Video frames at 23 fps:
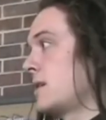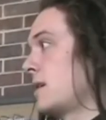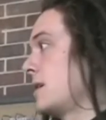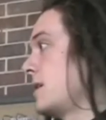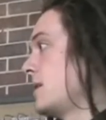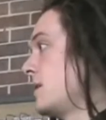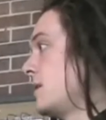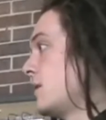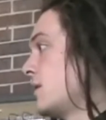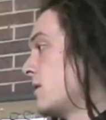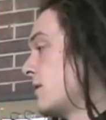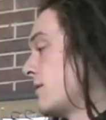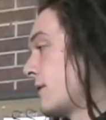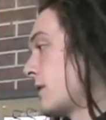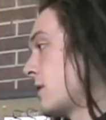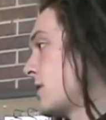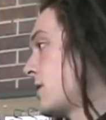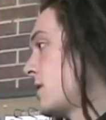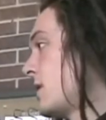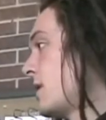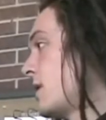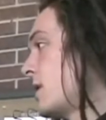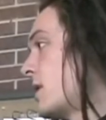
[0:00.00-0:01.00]
at
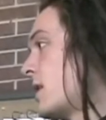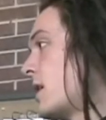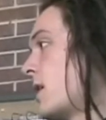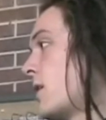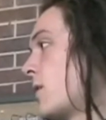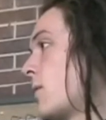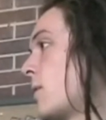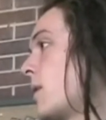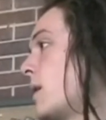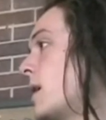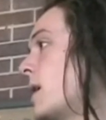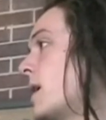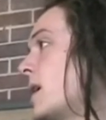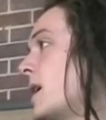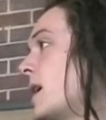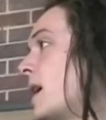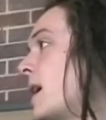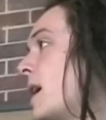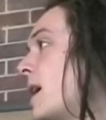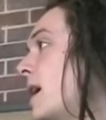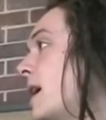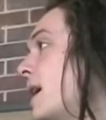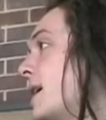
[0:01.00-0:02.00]
university in Ottawa,
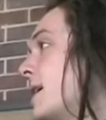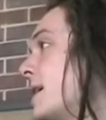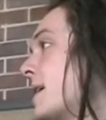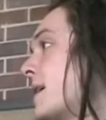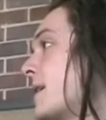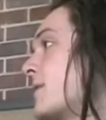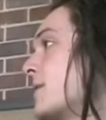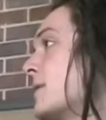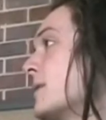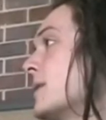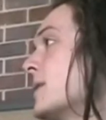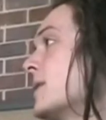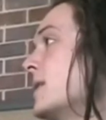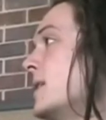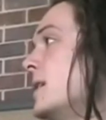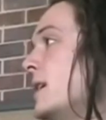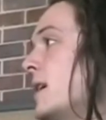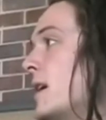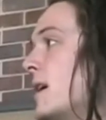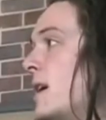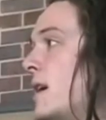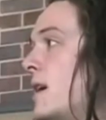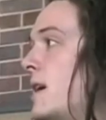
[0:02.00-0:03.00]
and I
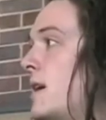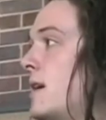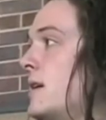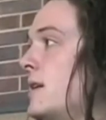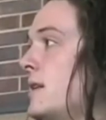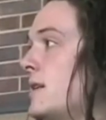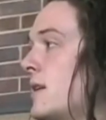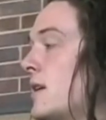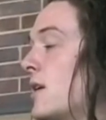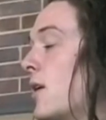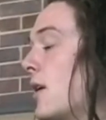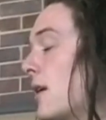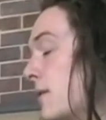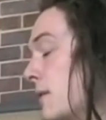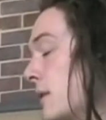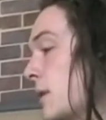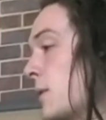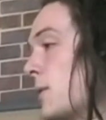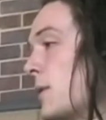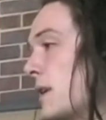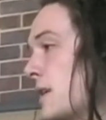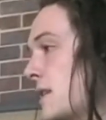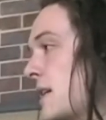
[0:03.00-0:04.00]
really, uh, you know, I
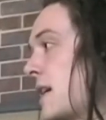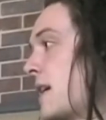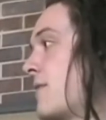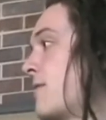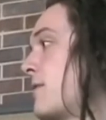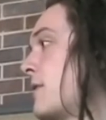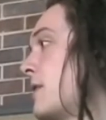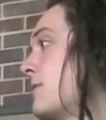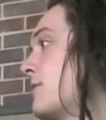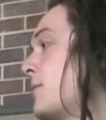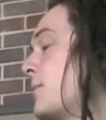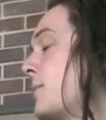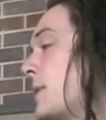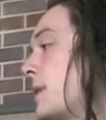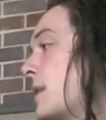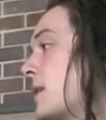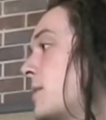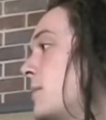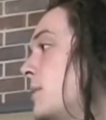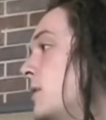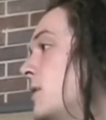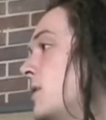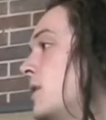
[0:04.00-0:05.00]
really wanted to get involved in my
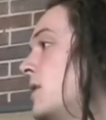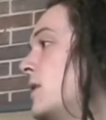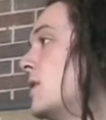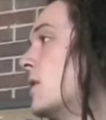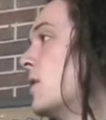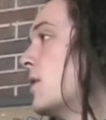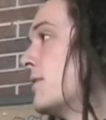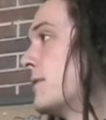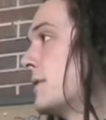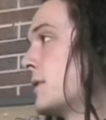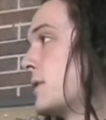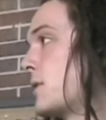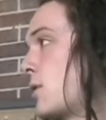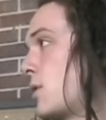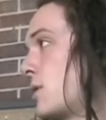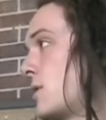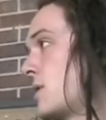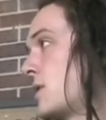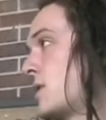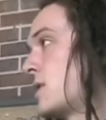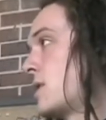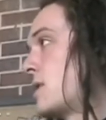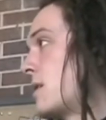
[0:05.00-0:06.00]
community over the
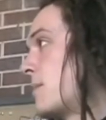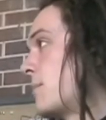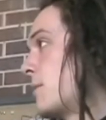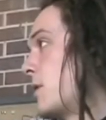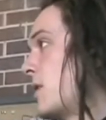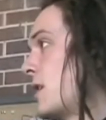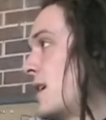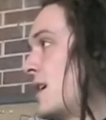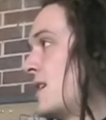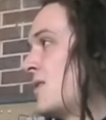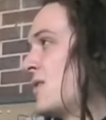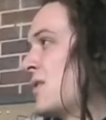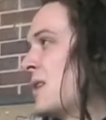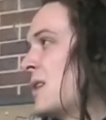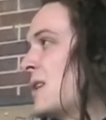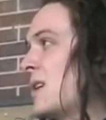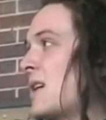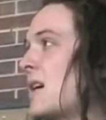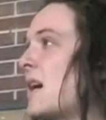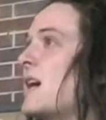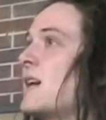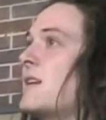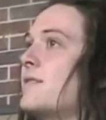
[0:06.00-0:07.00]
course of the summer, and
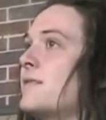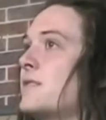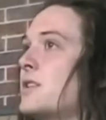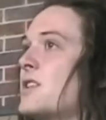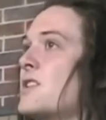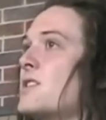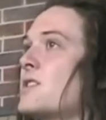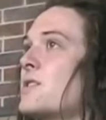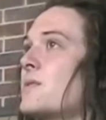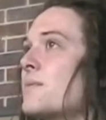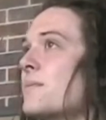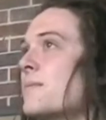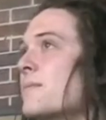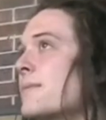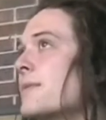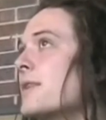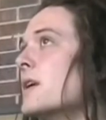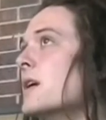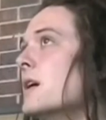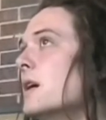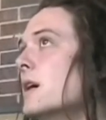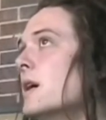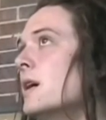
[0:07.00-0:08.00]
really kind of just,
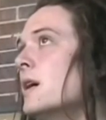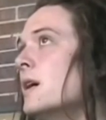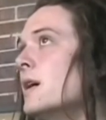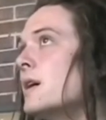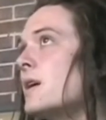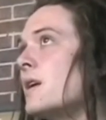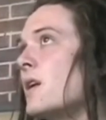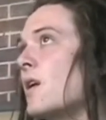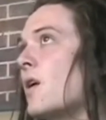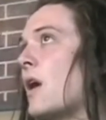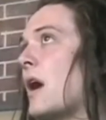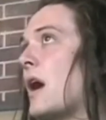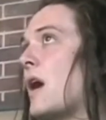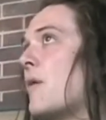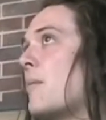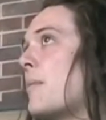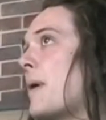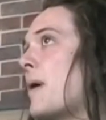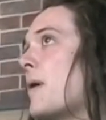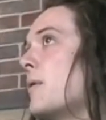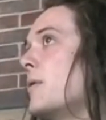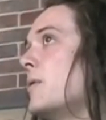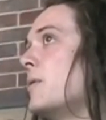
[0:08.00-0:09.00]
you know, help
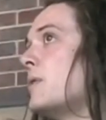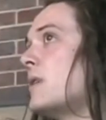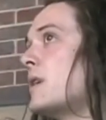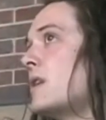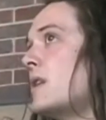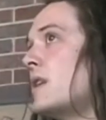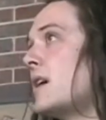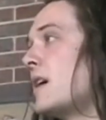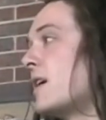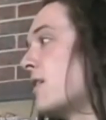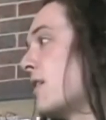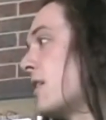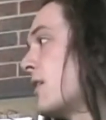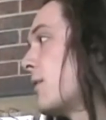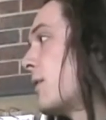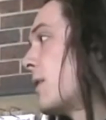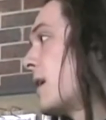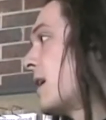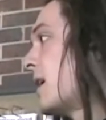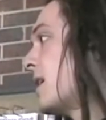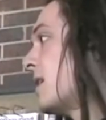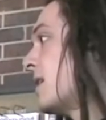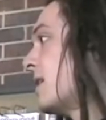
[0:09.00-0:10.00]
out in the area
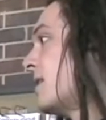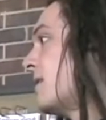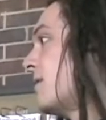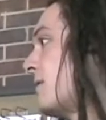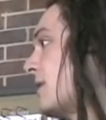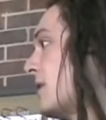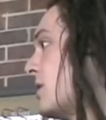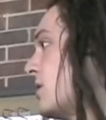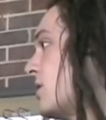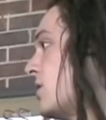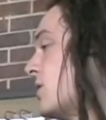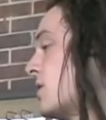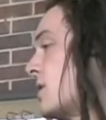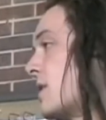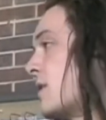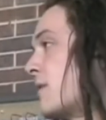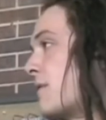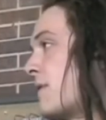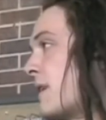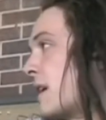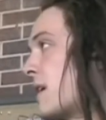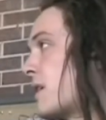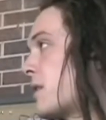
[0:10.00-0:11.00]
where I live, issues that
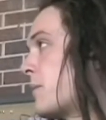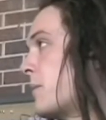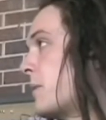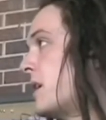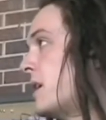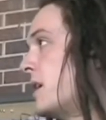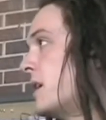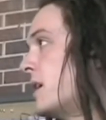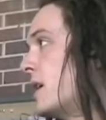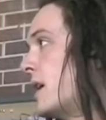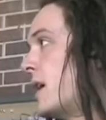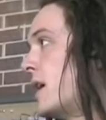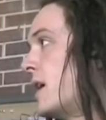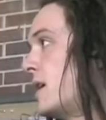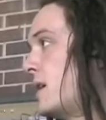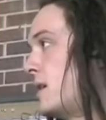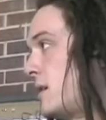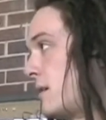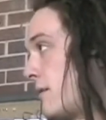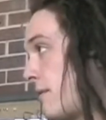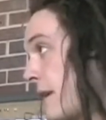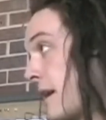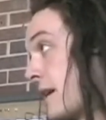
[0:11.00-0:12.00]
affect me
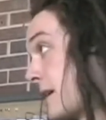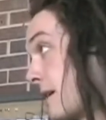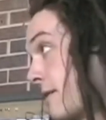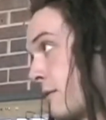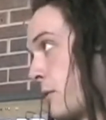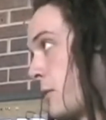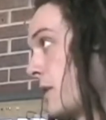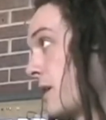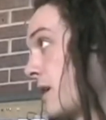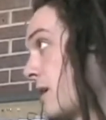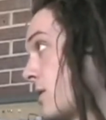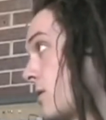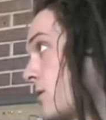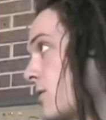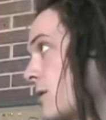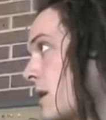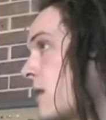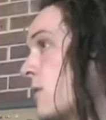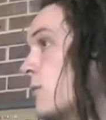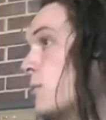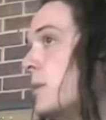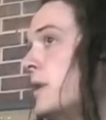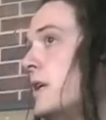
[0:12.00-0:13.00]
and affect everyone else
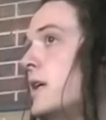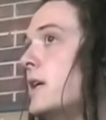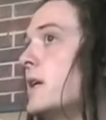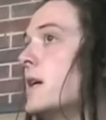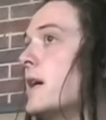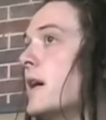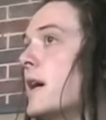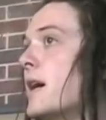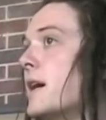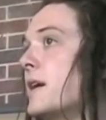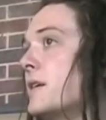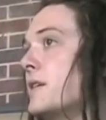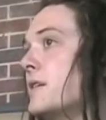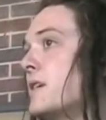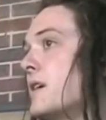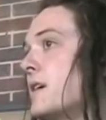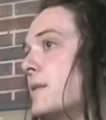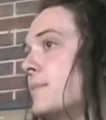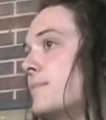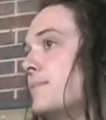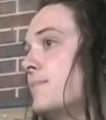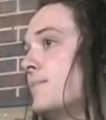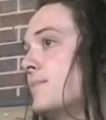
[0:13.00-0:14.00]
around me, and.
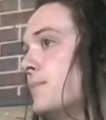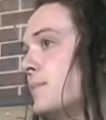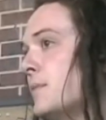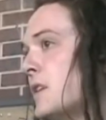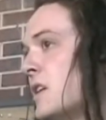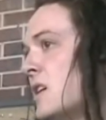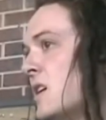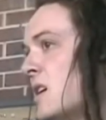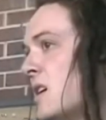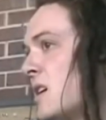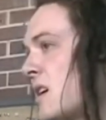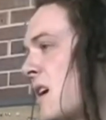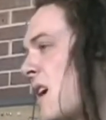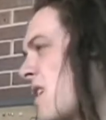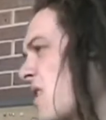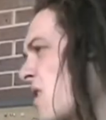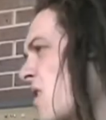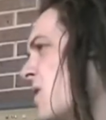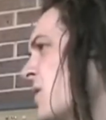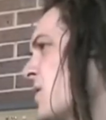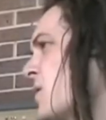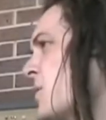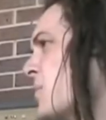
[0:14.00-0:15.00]
Um, kind of
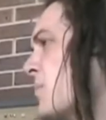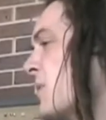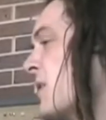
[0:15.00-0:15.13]
also